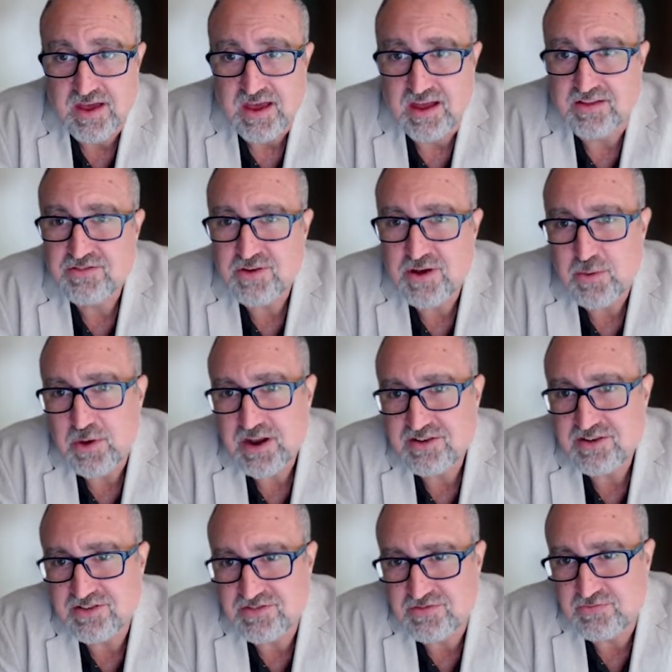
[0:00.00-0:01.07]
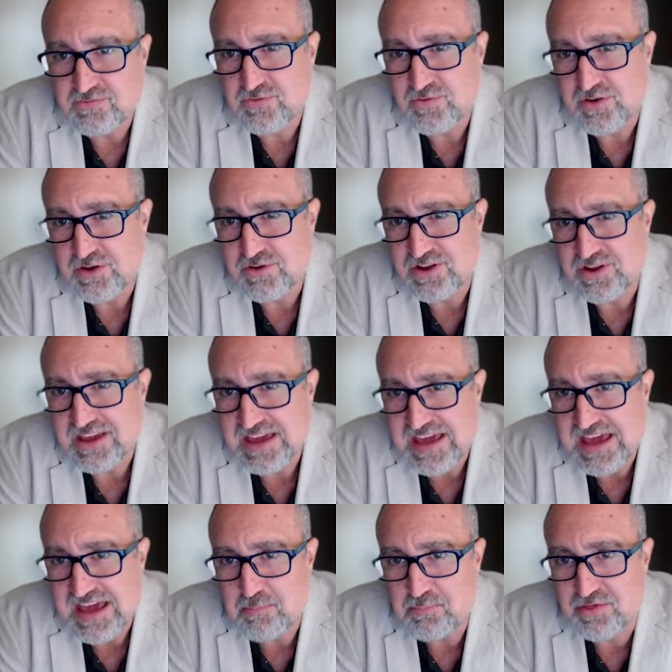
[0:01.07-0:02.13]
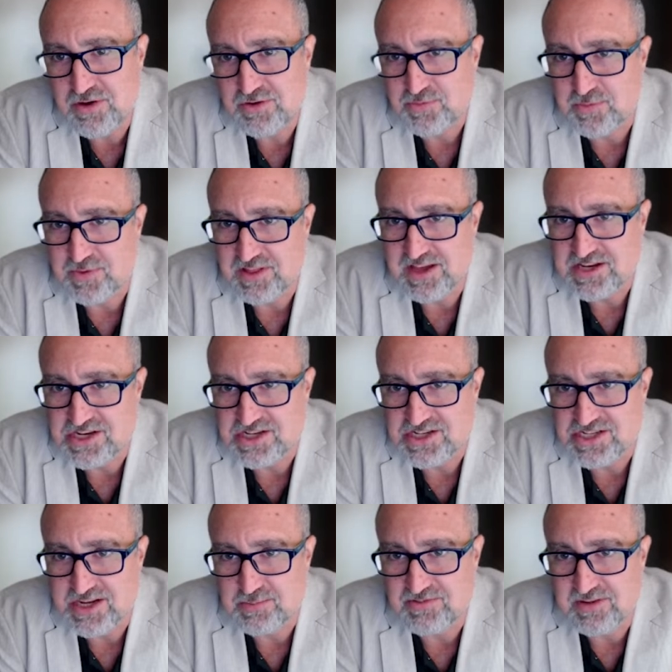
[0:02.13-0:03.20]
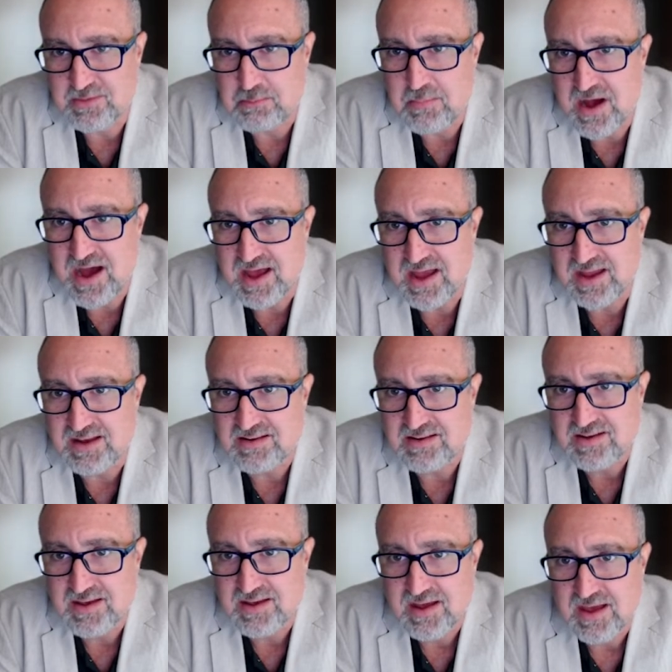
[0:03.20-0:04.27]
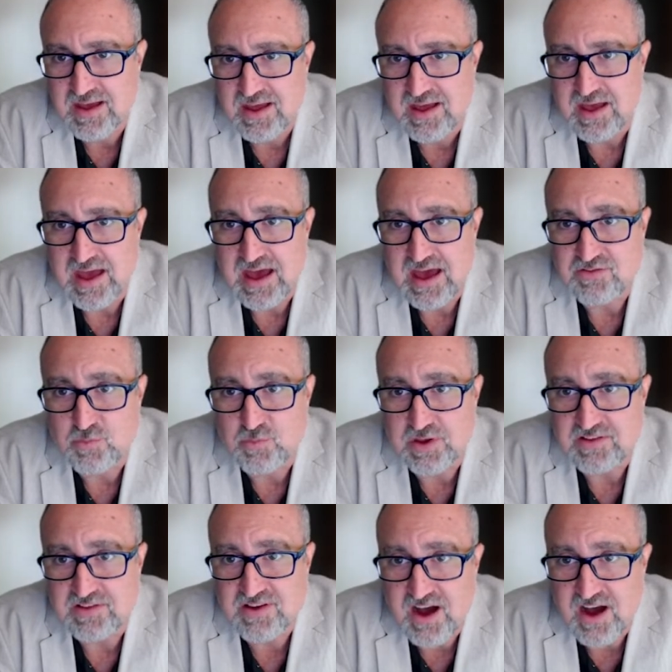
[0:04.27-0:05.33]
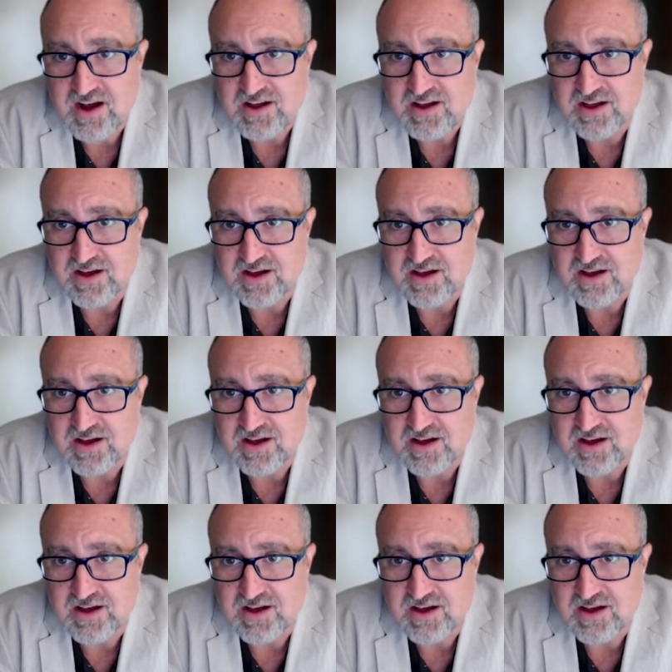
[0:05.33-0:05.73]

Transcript: And so I want to just for you to keep those relationships in mind as we talk